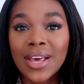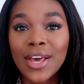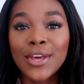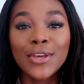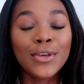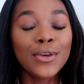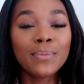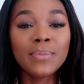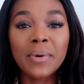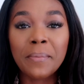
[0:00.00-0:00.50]

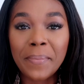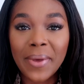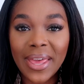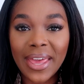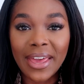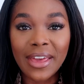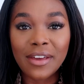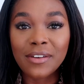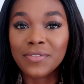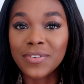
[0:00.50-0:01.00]
human
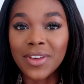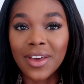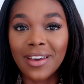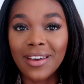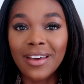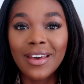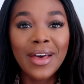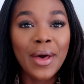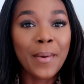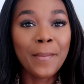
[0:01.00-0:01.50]

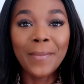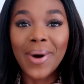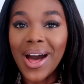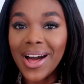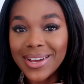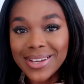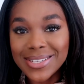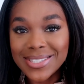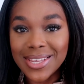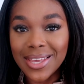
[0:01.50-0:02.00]
behavior,
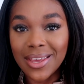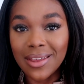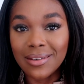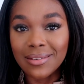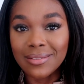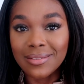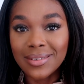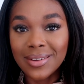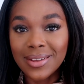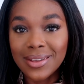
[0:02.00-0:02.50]

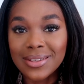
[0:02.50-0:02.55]
marketing,